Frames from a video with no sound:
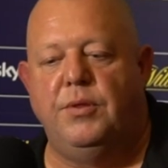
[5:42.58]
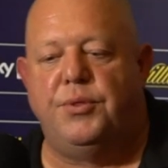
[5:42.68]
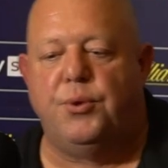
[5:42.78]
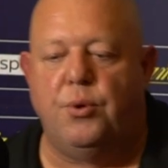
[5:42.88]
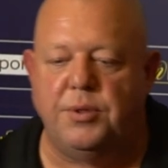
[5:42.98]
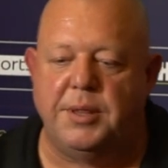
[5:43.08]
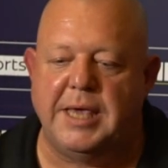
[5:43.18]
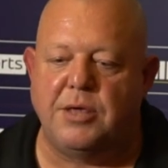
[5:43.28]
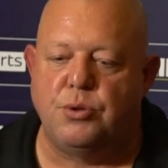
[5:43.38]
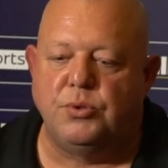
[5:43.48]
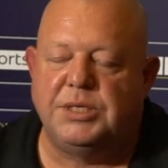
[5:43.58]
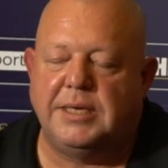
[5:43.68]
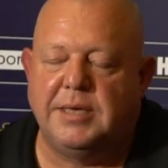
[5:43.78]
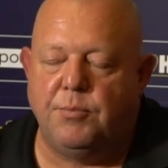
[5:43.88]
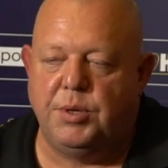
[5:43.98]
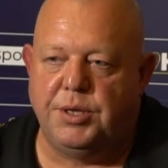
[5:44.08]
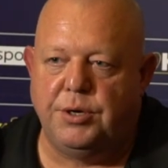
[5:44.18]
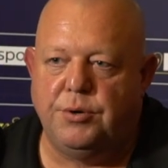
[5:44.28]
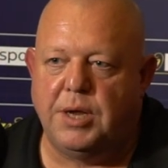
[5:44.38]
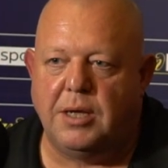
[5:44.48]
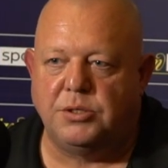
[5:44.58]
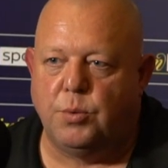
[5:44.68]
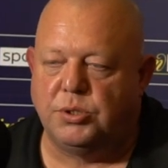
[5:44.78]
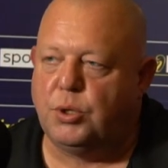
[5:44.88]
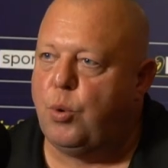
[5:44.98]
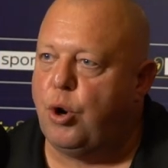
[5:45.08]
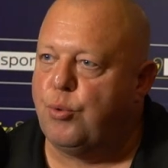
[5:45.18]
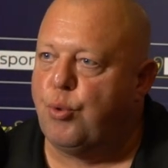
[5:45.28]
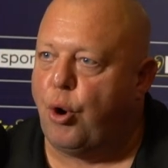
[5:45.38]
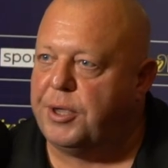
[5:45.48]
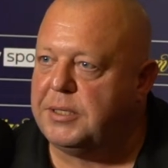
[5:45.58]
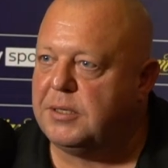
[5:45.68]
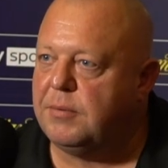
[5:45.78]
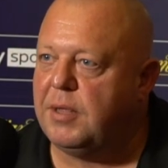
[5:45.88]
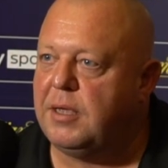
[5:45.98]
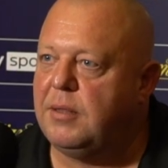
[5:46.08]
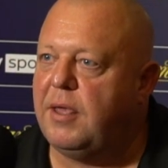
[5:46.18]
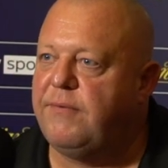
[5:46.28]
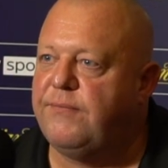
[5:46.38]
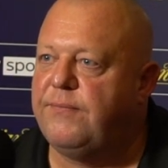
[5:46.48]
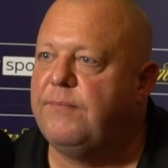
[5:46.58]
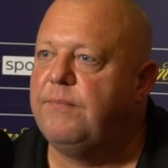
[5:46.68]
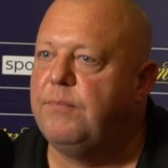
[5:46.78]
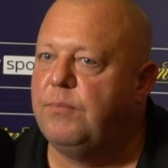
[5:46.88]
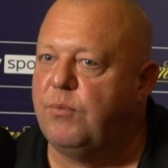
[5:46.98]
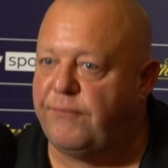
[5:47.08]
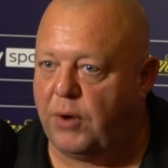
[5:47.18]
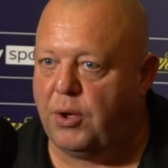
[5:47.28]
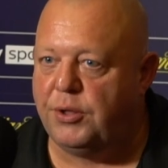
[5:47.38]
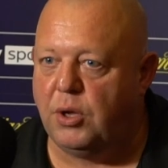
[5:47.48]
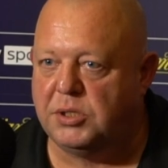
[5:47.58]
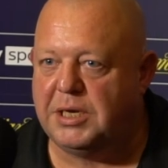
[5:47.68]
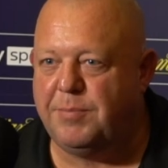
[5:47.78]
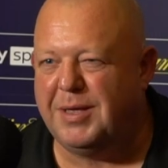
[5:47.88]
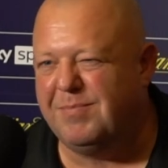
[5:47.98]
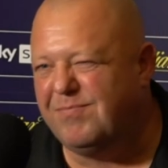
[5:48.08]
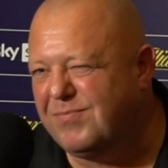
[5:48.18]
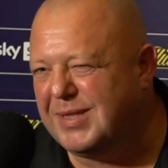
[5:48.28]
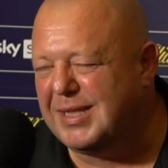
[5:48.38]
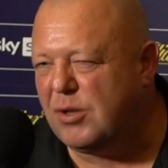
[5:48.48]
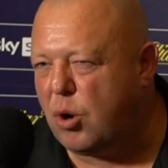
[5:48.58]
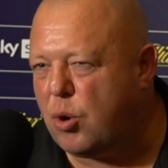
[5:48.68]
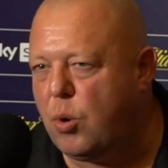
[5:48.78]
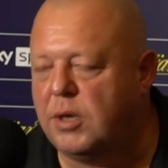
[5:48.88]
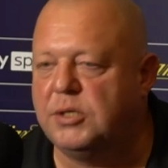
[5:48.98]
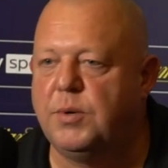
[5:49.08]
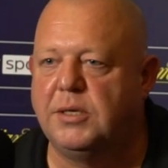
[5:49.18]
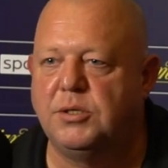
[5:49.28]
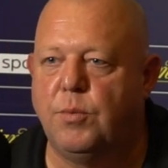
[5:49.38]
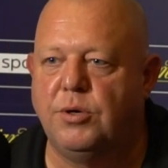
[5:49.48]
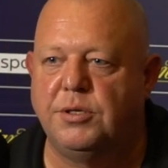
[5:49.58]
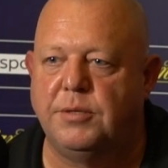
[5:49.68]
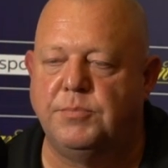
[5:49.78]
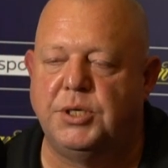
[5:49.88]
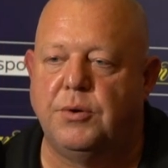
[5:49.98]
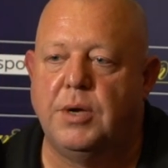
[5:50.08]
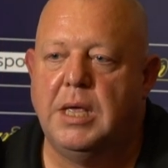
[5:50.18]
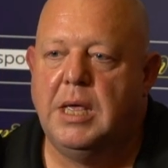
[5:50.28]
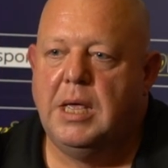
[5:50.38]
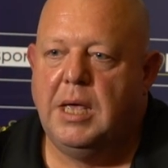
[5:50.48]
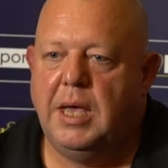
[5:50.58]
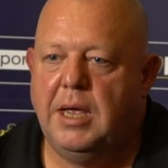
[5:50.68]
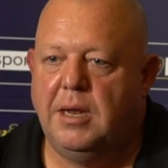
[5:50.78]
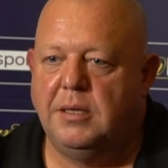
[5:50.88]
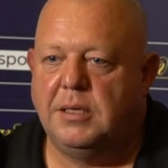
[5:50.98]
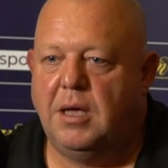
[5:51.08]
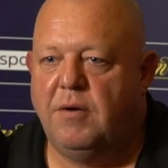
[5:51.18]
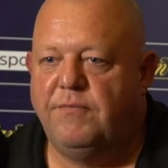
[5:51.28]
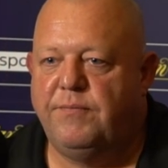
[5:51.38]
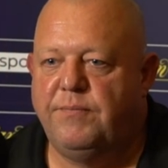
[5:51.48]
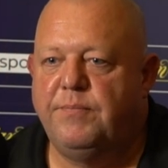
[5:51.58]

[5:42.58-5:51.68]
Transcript: thought that the actual setup with the new darts wasn't quite right. They, they were flying nicely, but not quite as well as I wanted them to. And I've